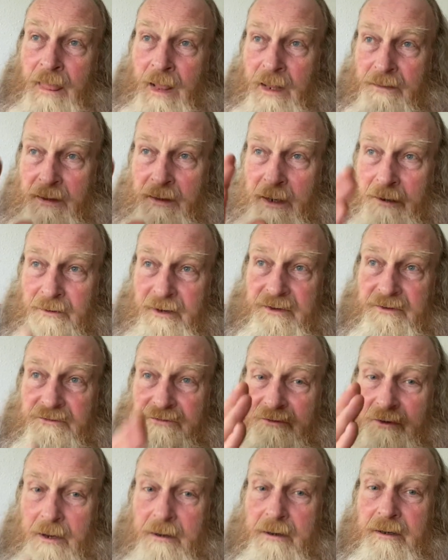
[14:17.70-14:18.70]
There is
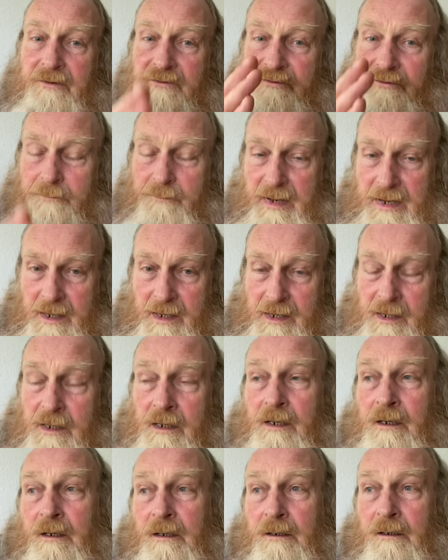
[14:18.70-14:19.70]
going to
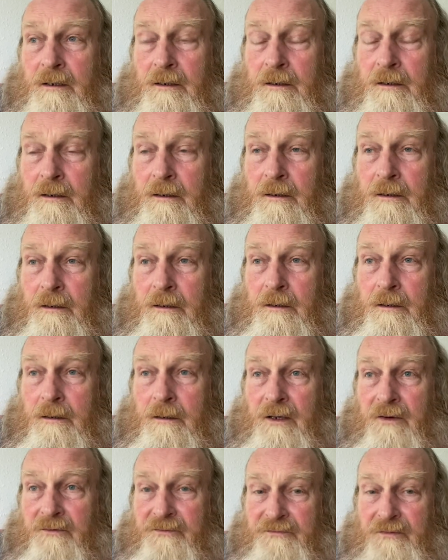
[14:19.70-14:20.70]
be
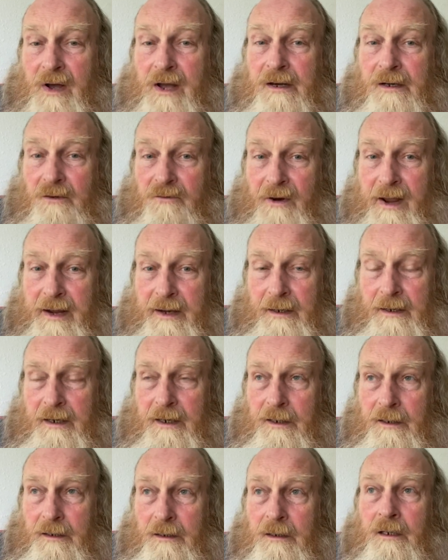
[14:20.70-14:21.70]
a final
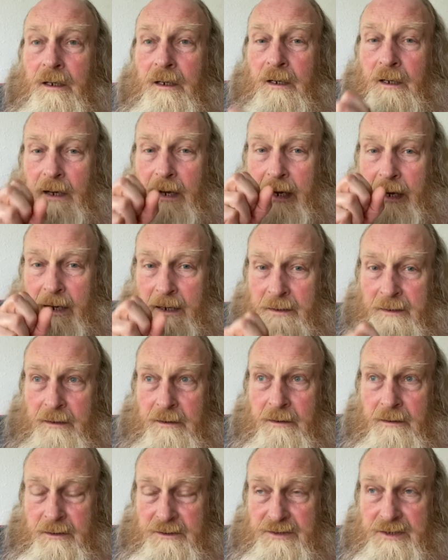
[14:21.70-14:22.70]
reckoning and
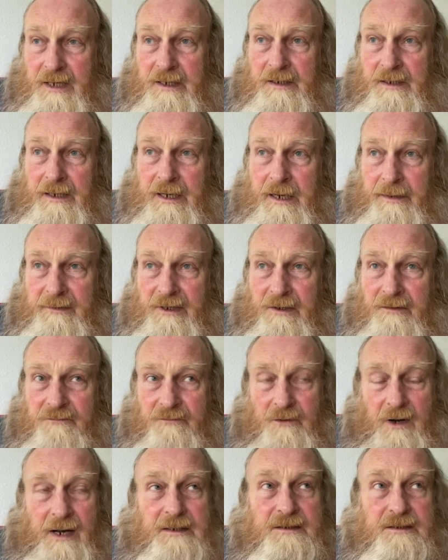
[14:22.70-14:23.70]
a second coming of
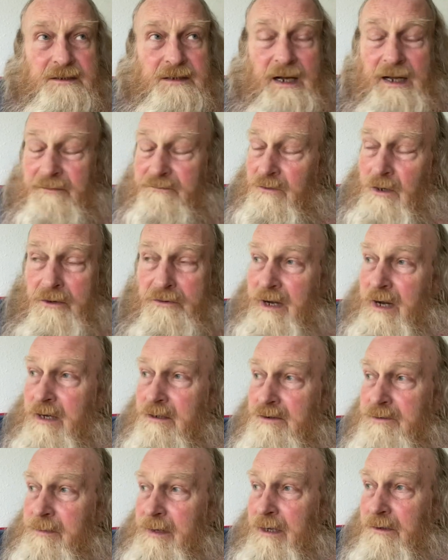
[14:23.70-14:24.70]
Christ. I have no
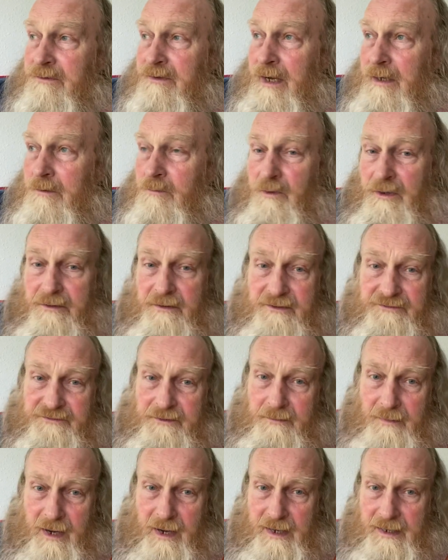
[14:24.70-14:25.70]
doubt about that, whether it's
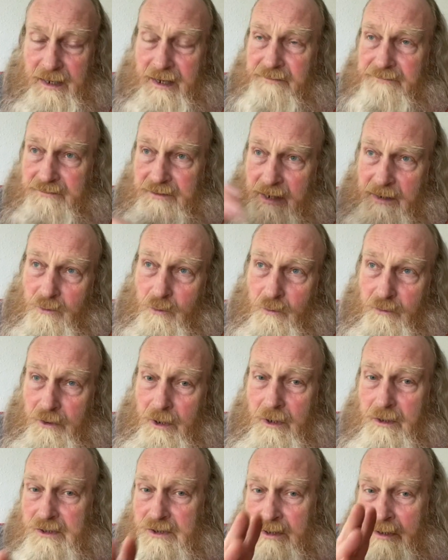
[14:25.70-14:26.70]
in my lifetime or
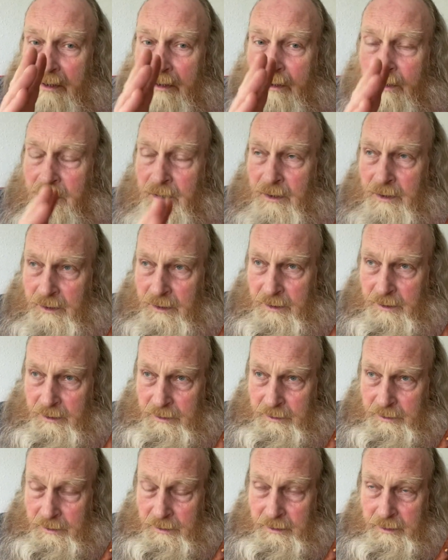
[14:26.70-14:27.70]
not.
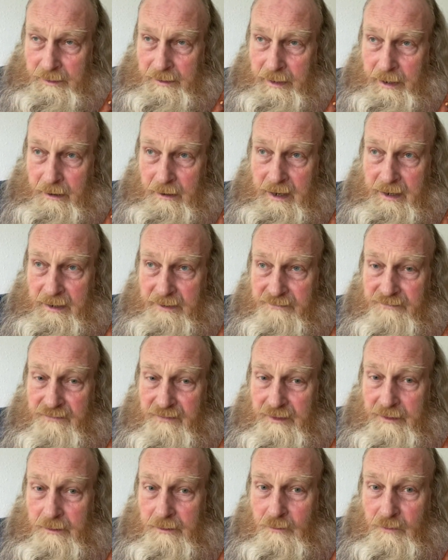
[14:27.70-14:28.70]
Now, I
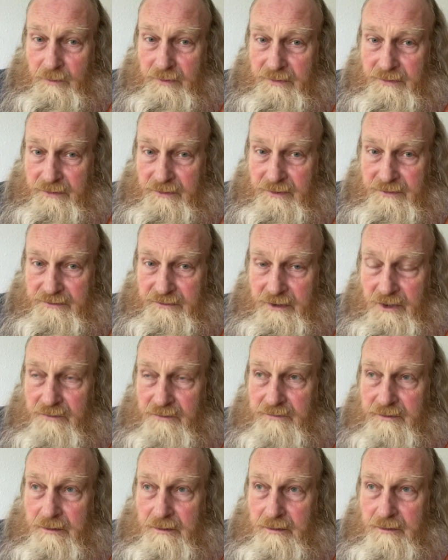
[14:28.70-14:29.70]
feel with this
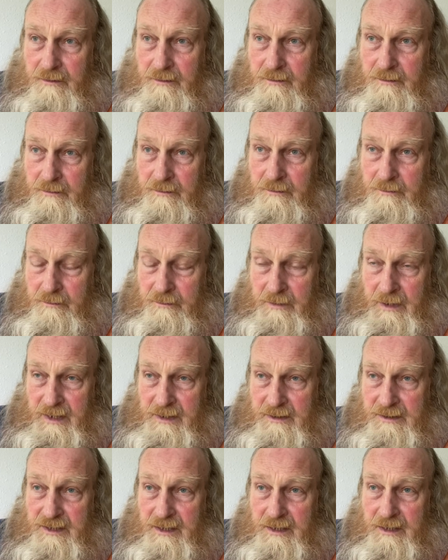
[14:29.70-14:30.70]

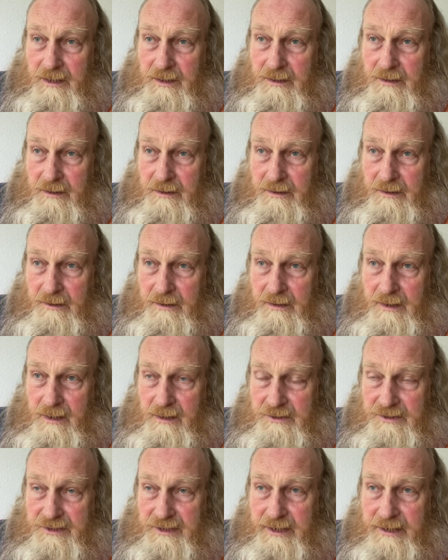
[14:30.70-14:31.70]
COVID-19 in the
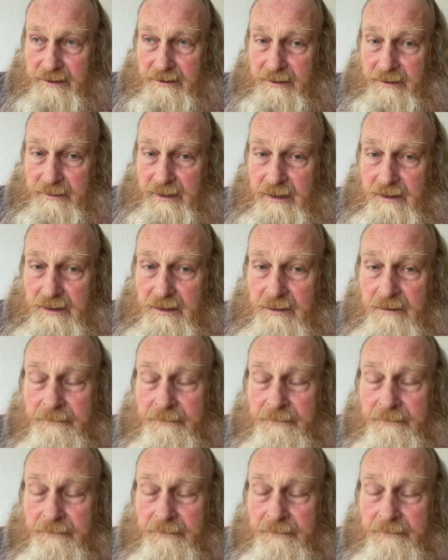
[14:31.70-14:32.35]
last year and a bit,